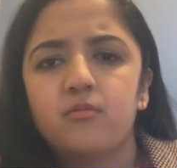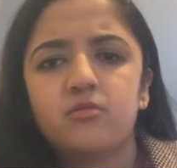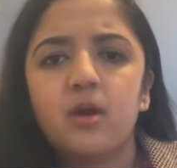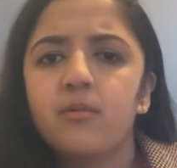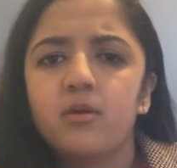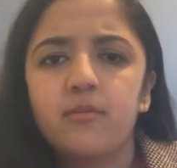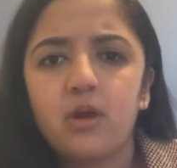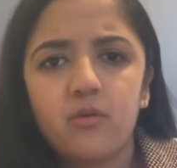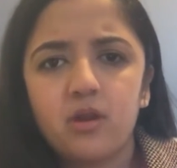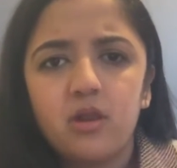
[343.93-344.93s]
stubborn, but I
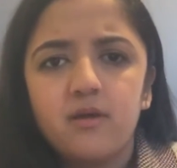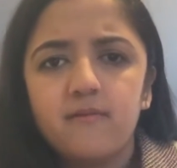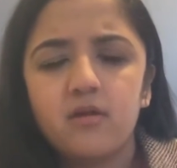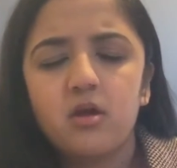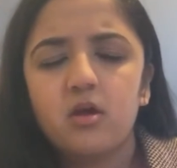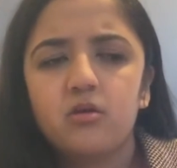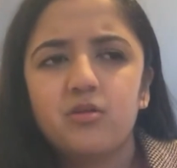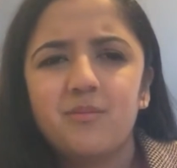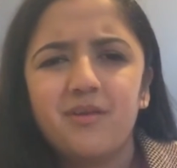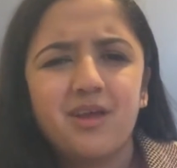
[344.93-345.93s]
want to live.
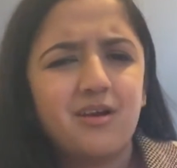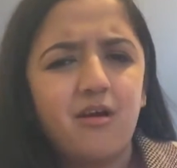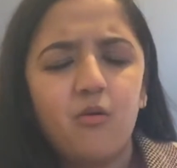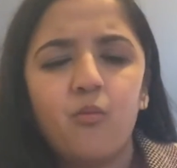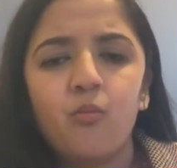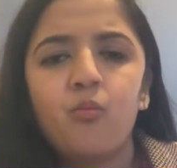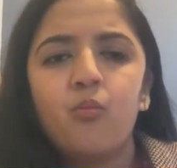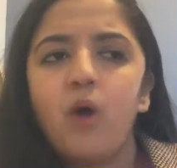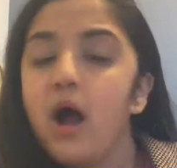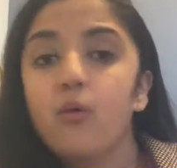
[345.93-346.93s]
So I'm like, oh,
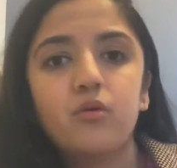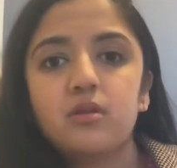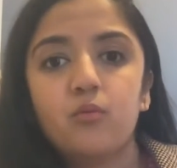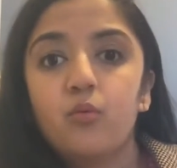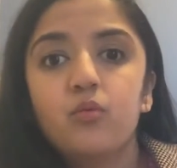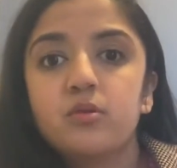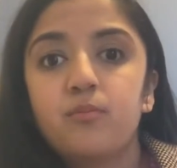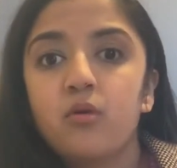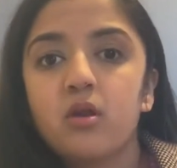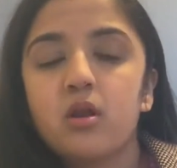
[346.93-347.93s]
what would the
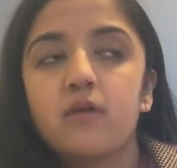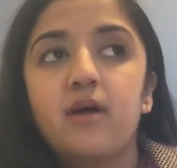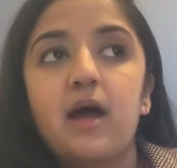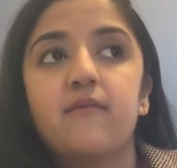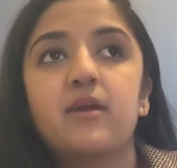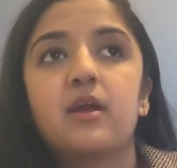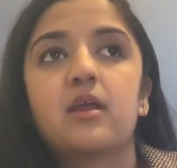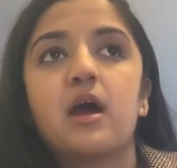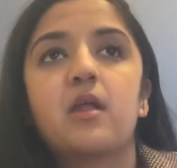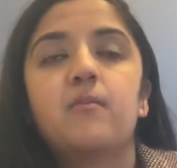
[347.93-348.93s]
point of having
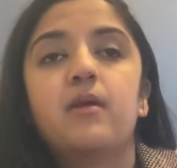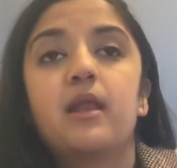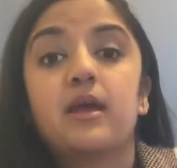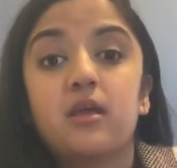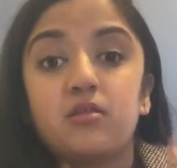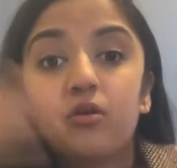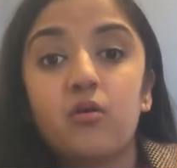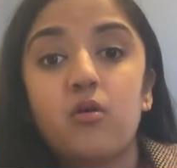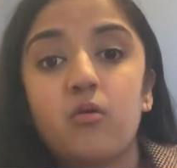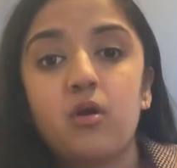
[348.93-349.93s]
it kind of be like he's
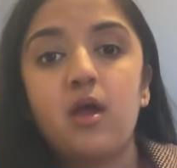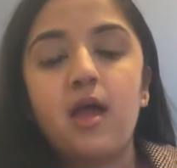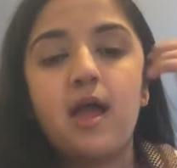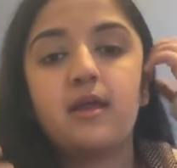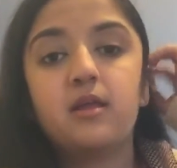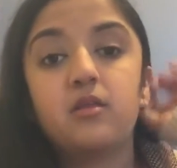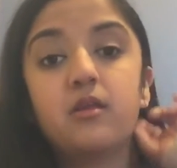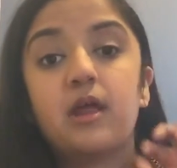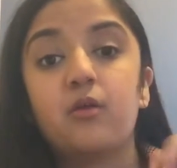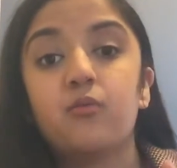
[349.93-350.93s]
grown and he's
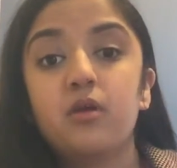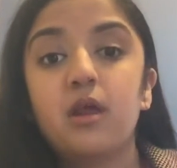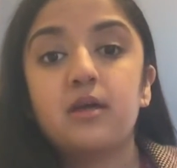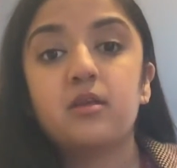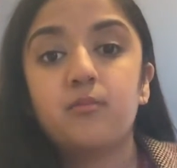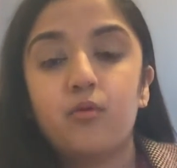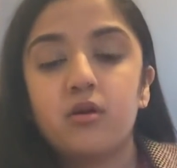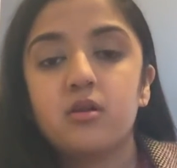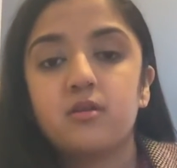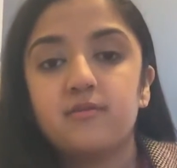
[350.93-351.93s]
like realized the
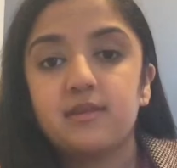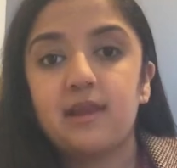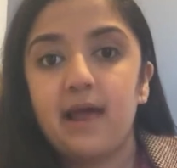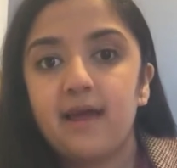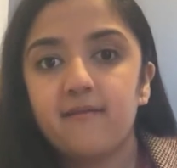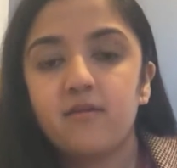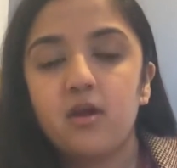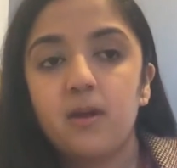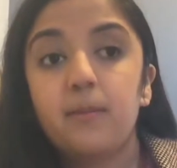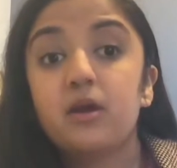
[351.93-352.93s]
importance of his life?
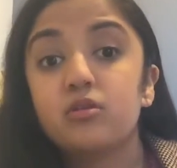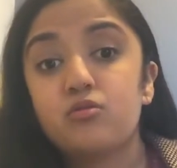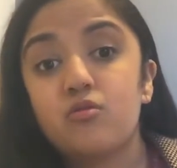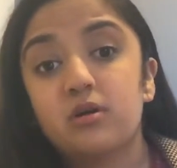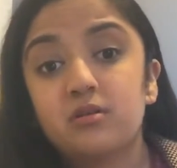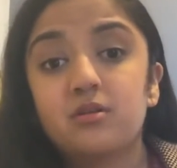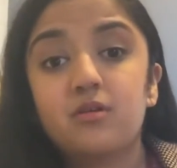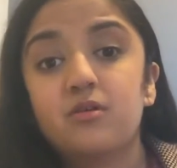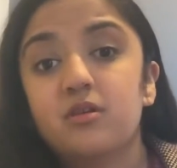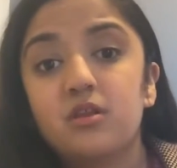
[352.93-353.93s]
Because throughout the
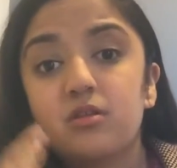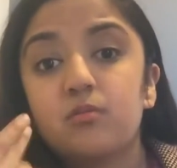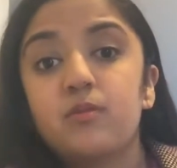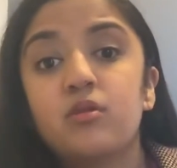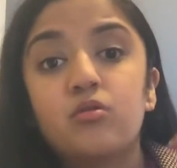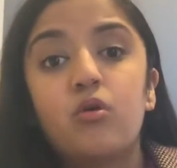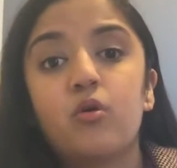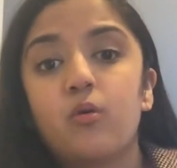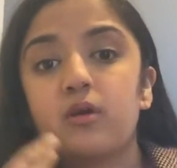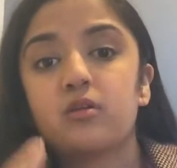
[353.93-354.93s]
series, he's been so
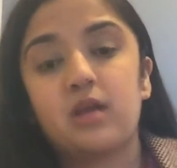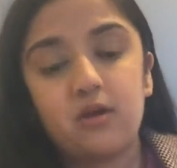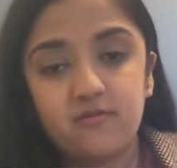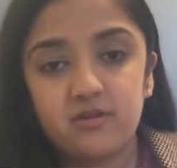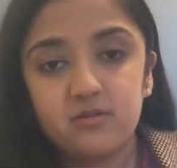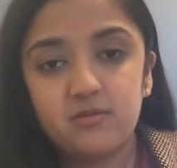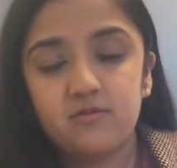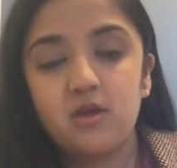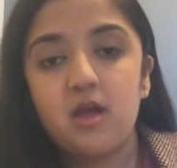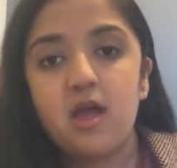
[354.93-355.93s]
quick to sacrifice himself
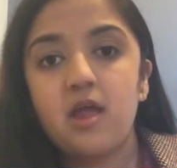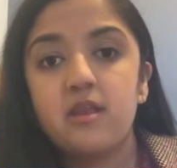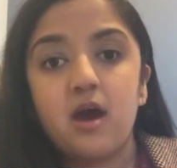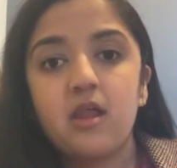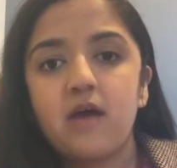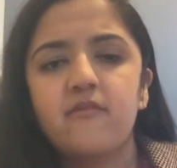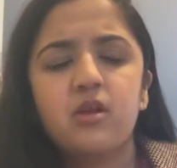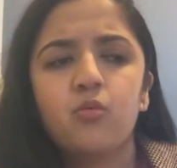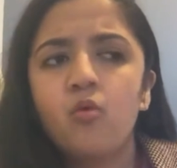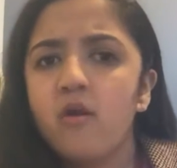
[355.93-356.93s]
and not have
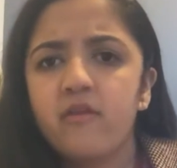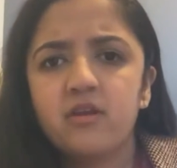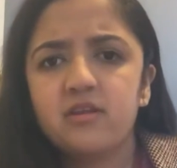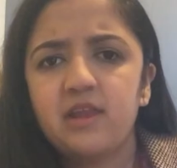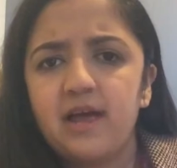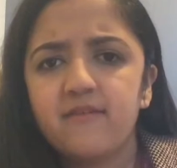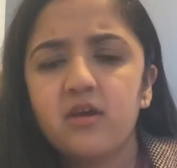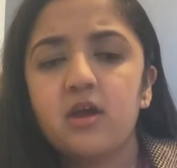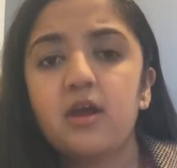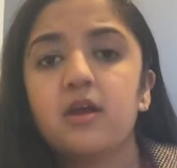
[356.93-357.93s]
any worth in his life.
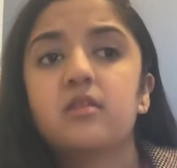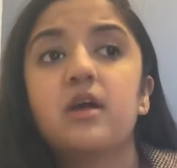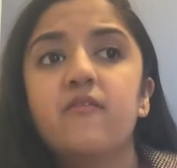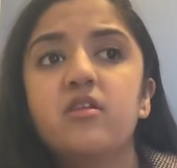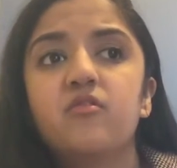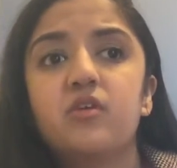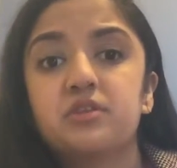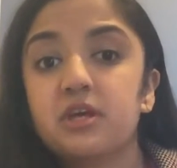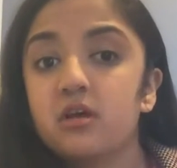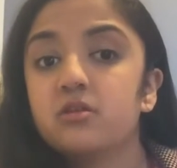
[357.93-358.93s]
Stefan felt
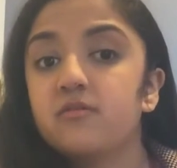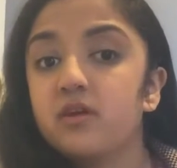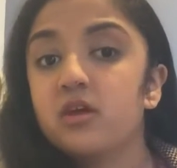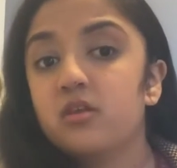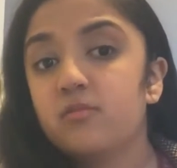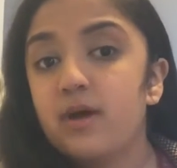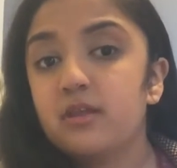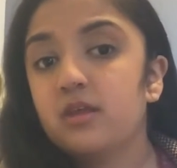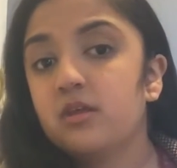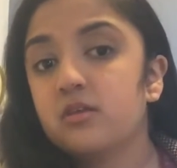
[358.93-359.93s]
the guilt of his
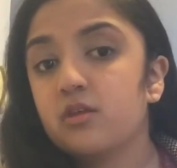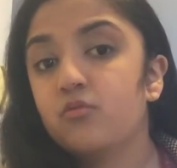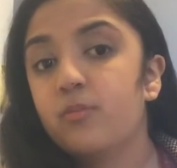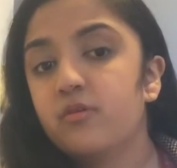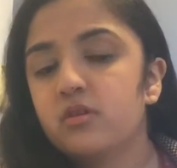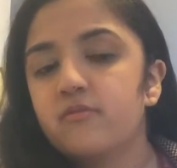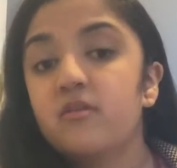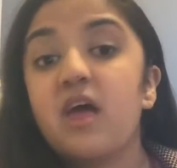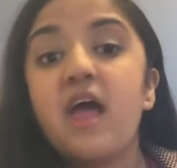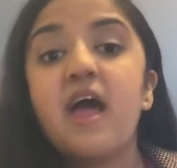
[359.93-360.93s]
bad thing, the Ripper
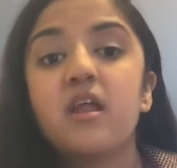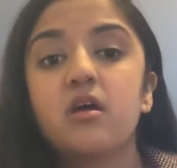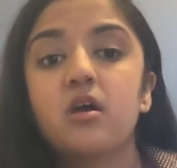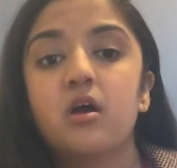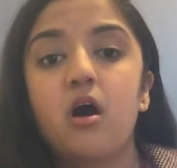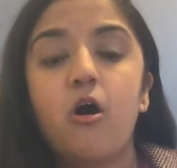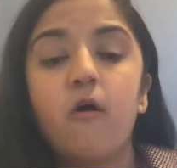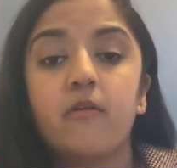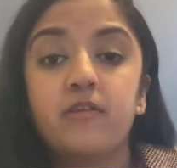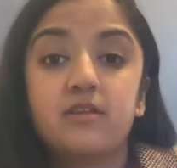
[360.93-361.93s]
Stefan, and
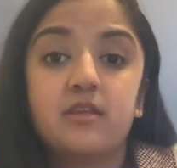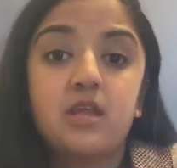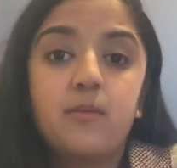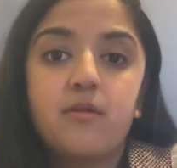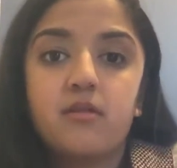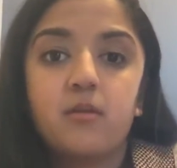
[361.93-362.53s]
all the things that Damon's